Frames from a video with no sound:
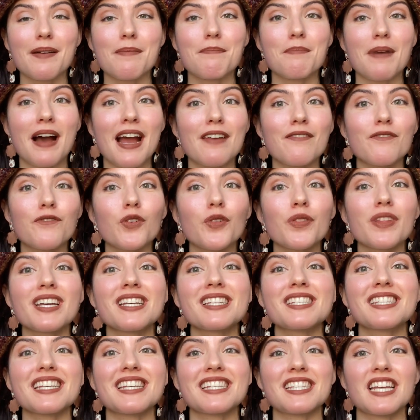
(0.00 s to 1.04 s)

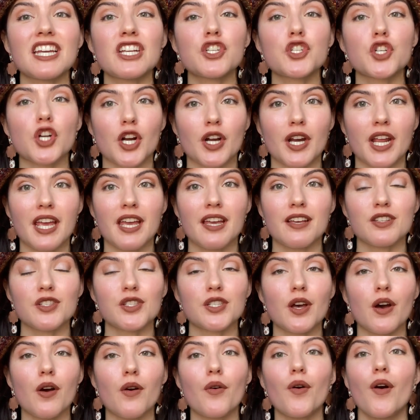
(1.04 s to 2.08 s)
Mindfulness is a journey,
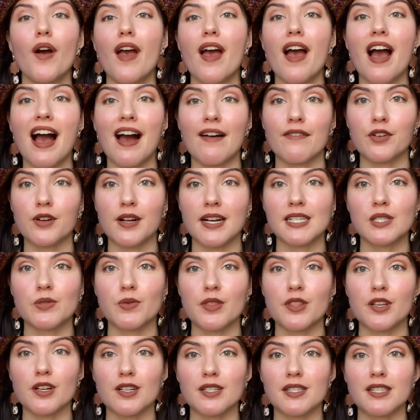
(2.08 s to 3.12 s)
so have grace
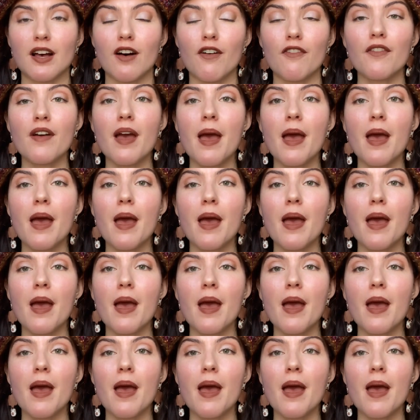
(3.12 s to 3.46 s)
with yourself.